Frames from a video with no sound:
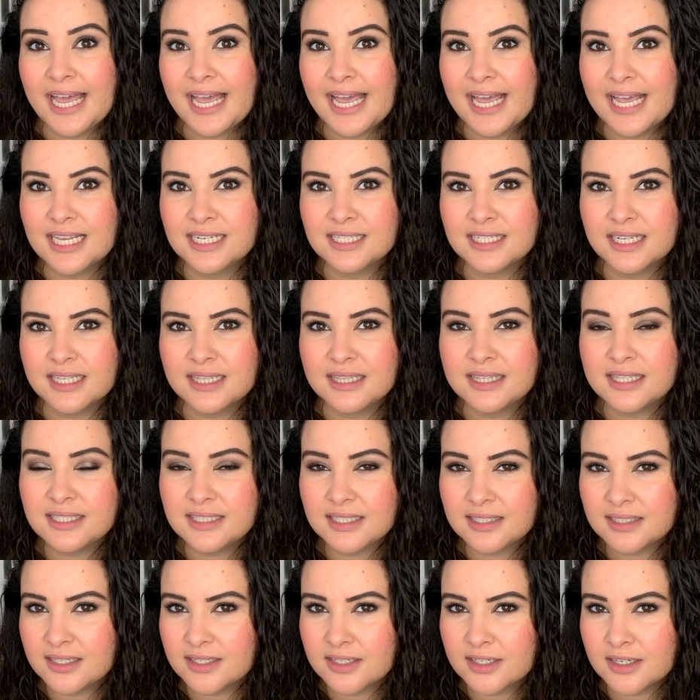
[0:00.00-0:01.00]
and
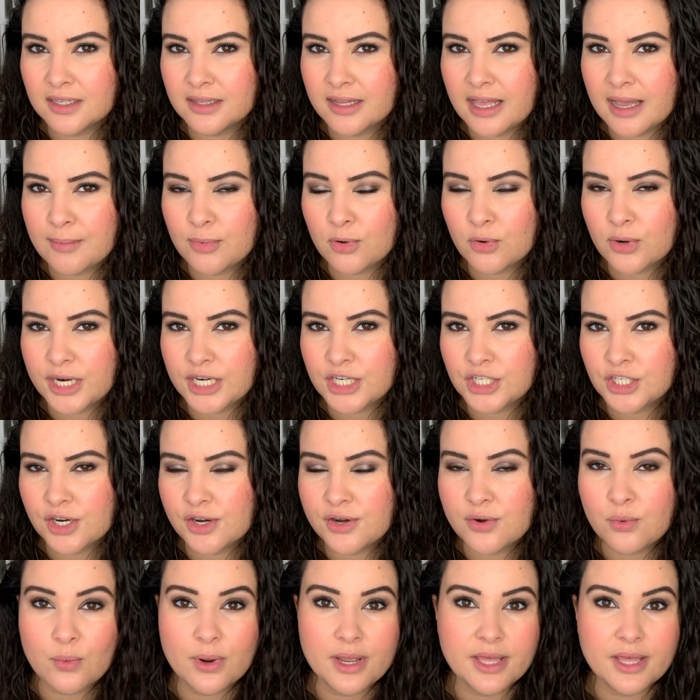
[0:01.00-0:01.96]
this is in collaboration